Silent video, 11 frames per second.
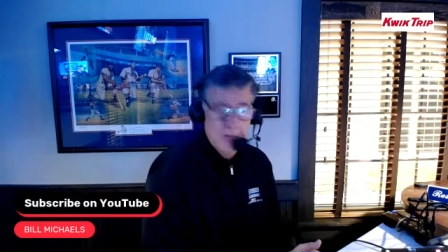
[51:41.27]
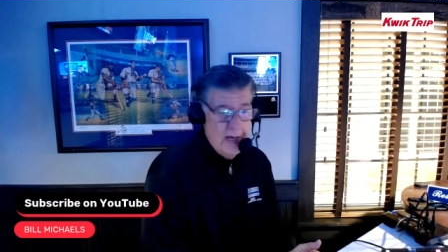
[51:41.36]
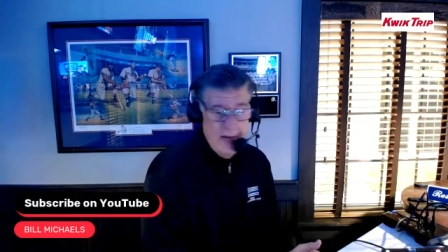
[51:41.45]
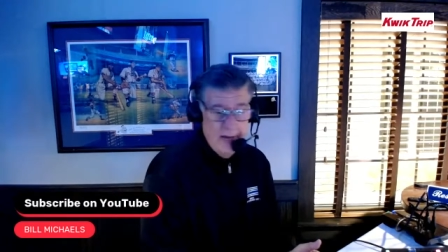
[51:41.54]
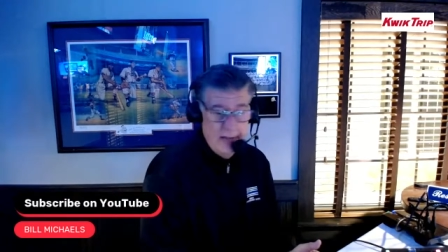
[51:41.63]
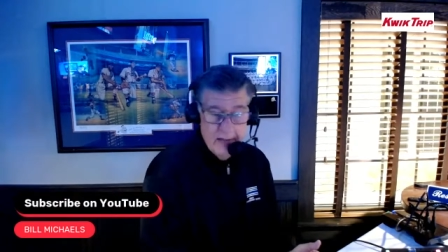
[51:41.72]

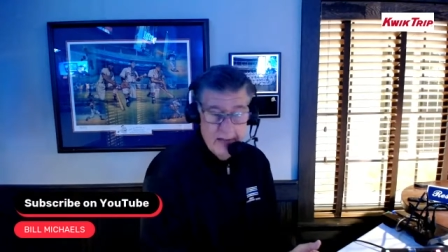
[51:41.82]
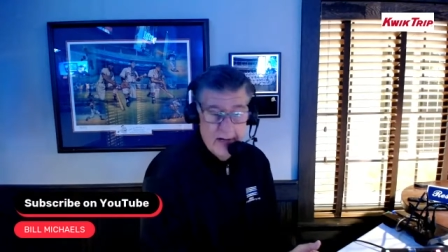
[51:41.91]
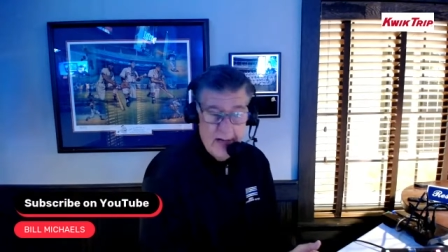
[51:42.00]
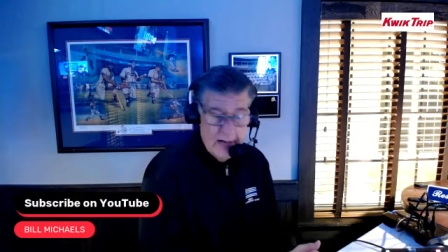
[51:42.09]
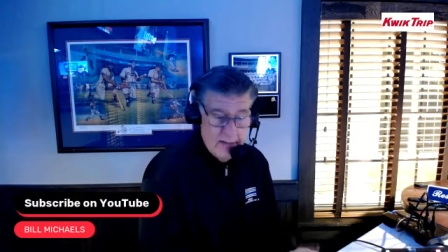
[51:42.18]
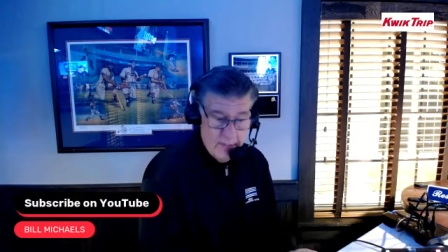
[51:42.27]
and they didn't get a
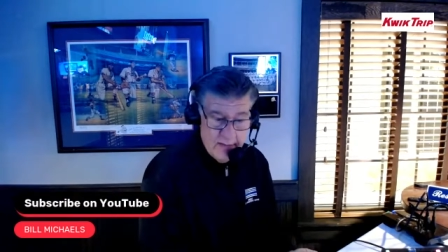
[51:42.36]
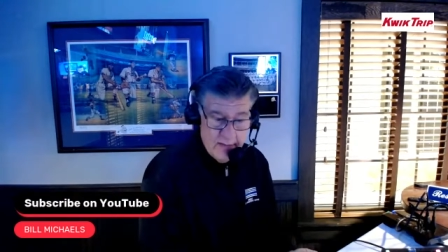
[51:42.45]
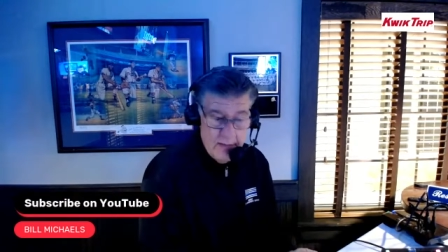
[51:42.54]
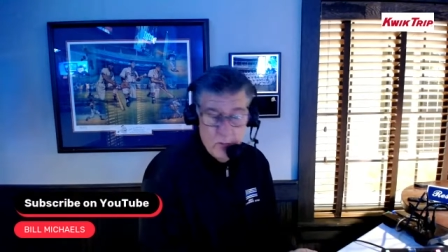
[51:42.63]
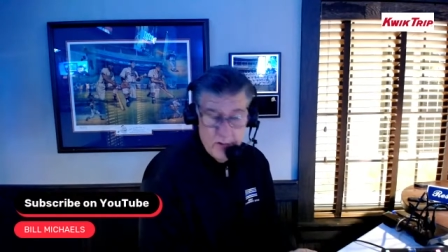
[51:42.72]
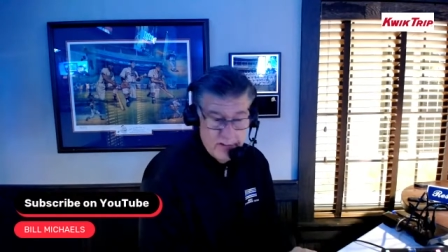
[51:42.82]
hockey team at
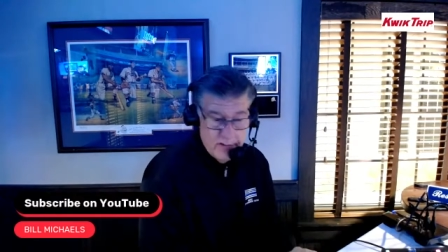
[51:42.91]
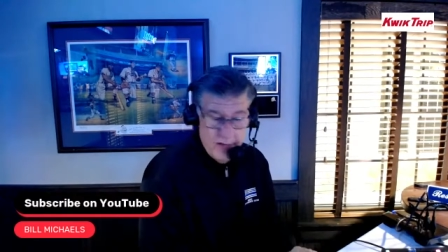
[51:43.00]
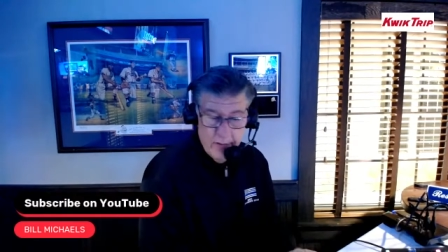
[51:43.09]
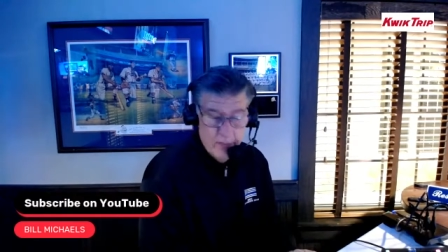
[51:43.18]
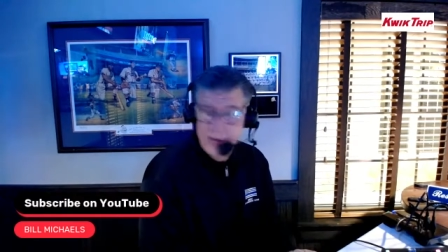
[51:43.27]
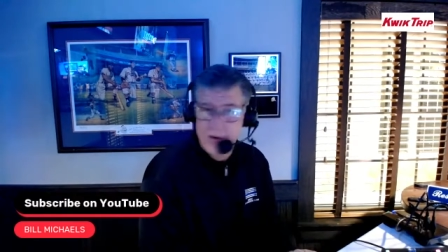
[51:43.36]
that point in time. I
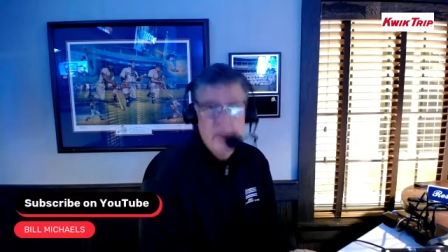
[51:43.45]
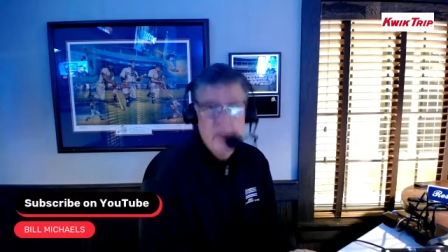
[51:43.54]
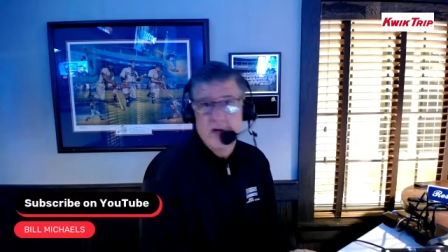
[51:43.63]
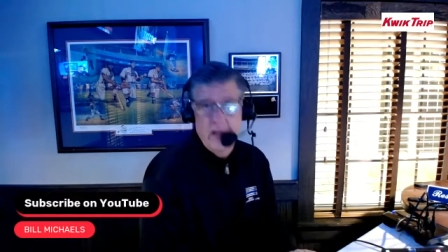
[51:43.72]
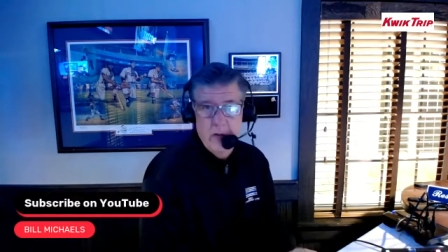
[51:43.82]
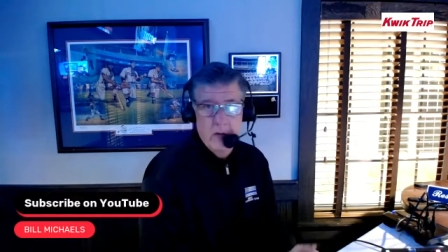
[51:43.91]
don't think you're ever
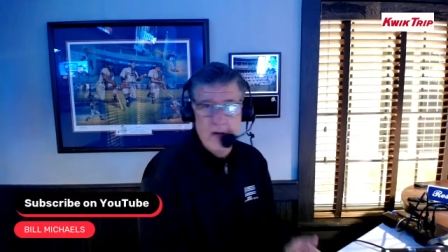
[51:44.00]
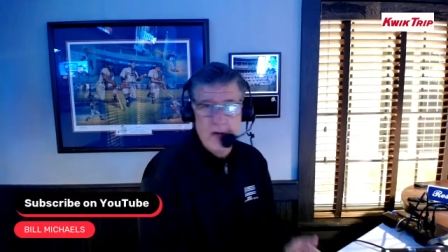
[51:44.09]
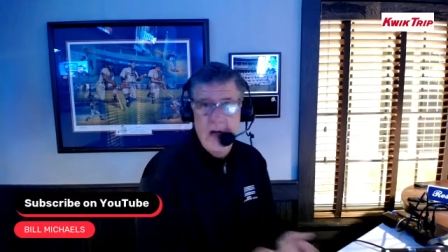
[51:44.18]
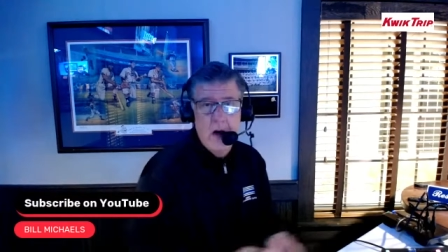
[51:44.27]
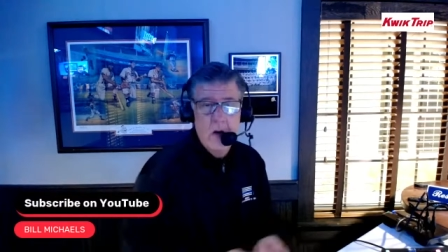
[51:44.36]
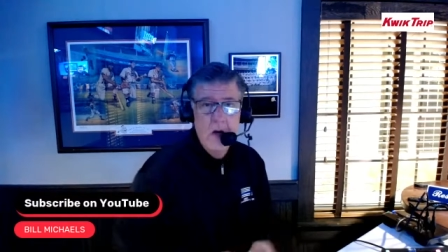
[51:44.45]
going to get one now.